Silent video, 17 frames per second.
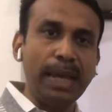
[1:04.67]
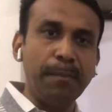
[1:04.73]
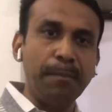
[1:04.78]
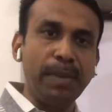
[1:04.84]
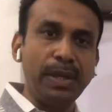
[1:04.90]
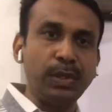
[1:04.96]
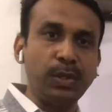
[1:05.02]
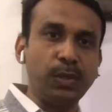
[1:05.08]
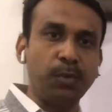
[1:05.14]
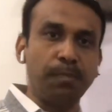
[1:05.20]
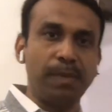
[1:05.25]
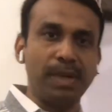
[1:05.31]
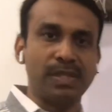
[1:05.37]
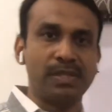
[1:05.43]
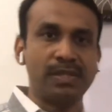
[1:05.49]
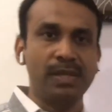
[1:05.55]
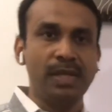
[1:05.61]
Mn2
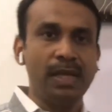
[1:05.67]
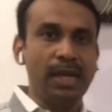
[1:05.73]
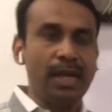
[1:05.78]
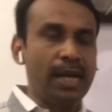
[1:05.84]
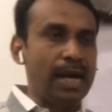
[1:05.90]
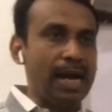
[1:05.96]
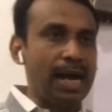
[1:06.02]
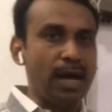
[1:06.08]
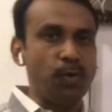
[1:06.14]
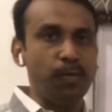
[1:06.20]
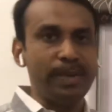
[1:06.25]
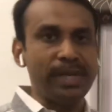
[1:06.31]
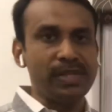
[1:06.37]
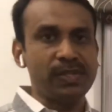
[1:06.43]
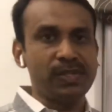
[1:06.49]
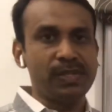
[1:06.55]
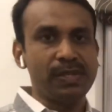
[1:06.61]
plus. How
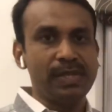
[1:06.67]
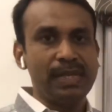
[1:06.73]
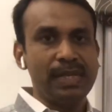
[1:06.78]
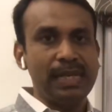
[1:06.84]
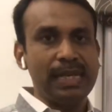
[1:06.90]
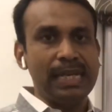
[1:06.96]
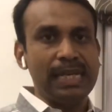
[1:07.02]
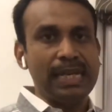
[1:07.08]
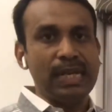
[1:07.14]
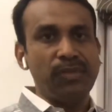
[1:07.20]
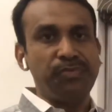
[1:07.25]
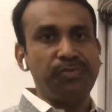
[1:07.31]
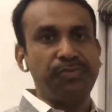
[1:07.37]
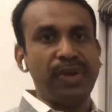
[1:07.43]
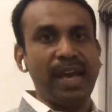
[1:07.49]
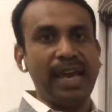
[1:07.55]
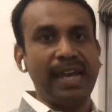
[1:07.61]
much
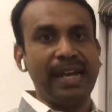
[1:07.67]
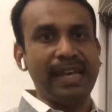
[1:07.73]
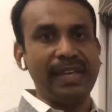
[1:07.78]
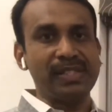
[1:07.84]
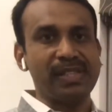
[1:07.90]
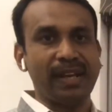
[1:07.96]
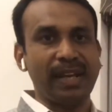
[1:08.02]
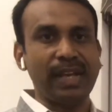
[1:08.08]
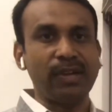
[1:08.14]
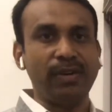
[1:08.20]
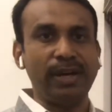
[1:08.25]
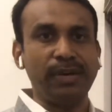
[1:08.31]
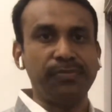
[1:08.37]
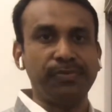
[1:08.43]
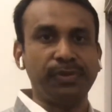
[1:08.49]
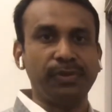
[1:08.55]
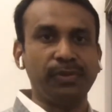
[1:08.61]
Faraday is
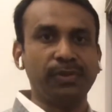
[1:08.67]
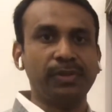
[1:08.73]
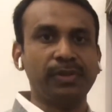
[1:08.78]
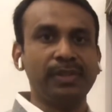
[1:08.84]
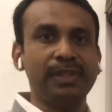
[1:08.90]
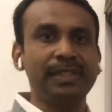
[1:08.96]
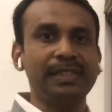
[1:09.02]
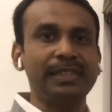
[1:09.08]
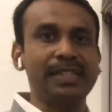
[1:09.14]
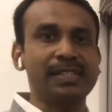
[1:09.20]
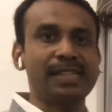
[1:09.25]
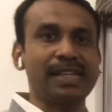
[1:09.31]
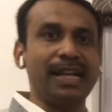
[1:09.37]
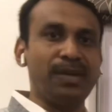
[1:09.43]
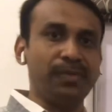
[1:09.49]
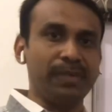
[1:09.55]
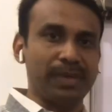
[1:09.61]
required for this
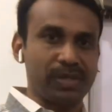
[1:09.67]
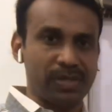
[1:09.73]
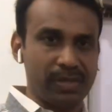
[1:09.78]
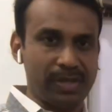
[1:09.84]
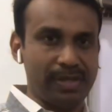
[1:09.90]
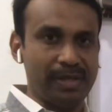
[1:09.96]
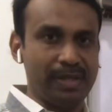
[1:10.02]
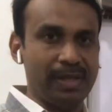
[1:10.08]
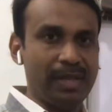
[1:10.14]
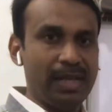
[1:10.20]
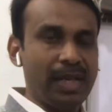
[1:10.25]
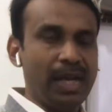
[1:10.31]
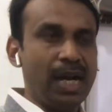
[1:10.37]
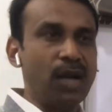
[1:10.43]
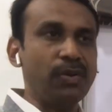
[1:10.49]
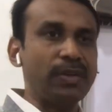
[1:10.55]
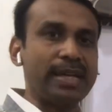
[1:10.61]
conversion?
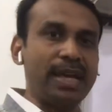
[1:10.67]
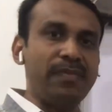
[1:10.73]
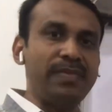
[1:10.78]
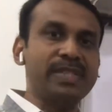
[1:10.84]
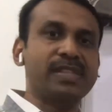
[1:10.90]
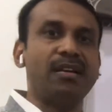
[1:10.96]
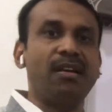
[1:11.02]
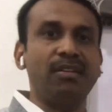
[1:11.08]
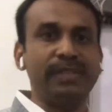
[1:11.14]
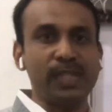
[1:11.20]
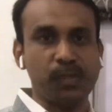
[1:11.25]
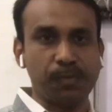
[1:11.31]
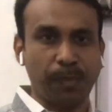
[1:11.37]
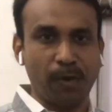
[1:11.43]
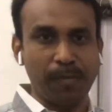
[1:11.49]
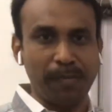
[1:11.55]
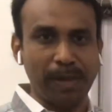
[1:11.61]
How can we solve this
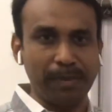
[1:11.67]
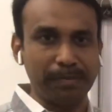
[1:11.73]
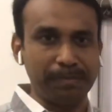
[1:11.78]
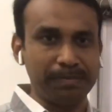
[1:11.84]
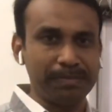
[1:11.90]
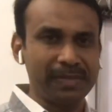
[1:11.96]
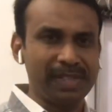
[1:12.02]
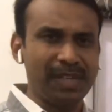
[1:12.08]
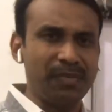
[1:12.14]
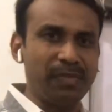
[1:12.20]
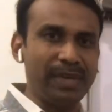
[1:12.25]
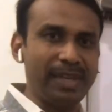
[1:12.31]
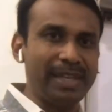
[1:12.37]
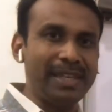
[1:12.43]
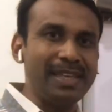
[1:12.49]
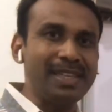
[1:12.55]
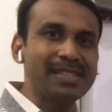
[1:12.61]
problem? A
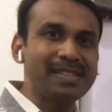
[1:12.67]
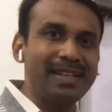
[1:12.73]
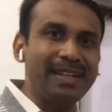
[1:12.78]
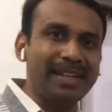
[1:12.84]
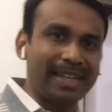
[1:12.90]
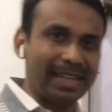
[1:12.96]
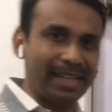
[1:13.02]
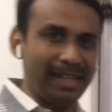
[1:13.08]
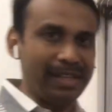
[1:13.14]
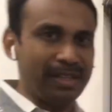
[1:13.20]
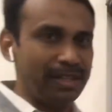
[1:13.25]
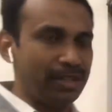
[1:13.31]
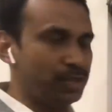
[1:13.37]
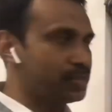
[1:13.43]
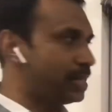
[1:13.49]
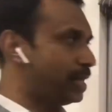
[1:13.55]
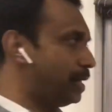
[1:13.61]
very easy technique.
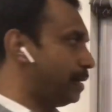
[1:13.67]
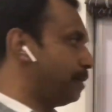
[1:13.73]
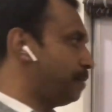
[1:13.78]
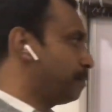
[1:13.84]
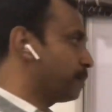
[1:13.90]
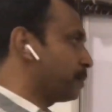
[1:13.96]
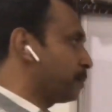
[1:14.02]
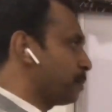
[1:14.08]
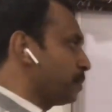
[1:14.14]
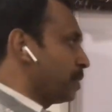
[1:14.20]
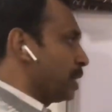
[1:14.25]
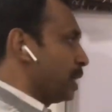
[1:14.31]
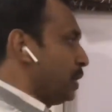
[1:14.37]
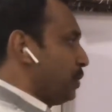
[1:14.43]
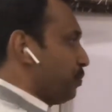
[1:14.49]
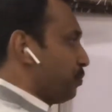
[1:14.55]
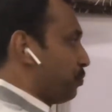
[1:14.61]
You see,
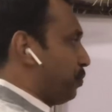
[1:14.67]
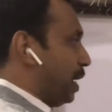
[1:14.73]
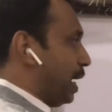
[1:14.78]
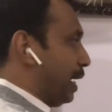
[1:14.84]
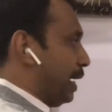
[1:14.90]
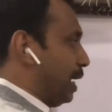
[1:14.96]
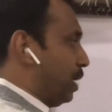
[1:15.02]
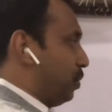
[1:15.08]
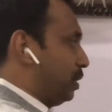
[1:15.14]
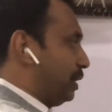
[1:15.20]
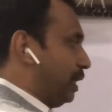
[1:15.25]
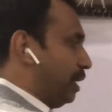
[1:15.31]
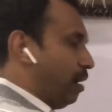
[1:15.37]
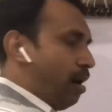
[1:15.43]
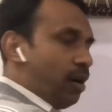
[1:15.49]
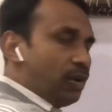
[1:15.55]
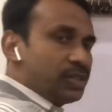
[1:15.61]
find out
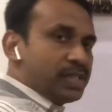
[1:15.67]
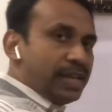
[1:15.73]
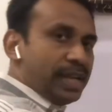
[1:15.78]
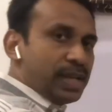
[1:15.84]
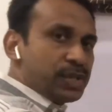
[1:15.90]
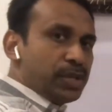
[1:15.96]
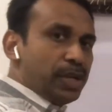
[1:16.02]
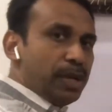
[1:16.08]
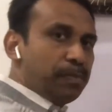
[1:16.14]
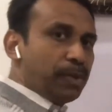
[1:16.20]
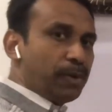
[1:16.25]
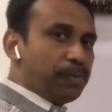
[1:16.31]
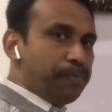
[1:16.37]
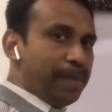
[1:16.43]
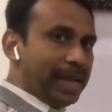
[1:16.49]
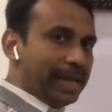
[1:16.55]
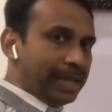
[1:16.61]
the oxidation number
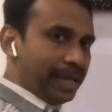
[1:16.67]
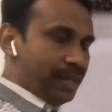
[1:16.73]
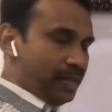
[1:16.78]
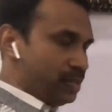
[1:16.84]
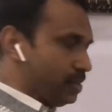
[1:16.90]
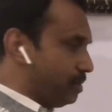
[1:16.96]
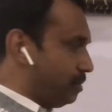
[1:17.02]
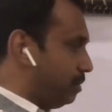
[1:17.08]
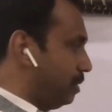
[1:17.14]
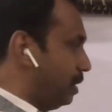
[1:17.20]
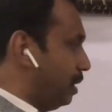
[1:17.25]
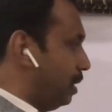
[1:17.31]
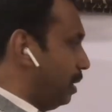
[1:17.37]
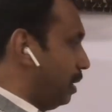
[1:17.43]
of manganese.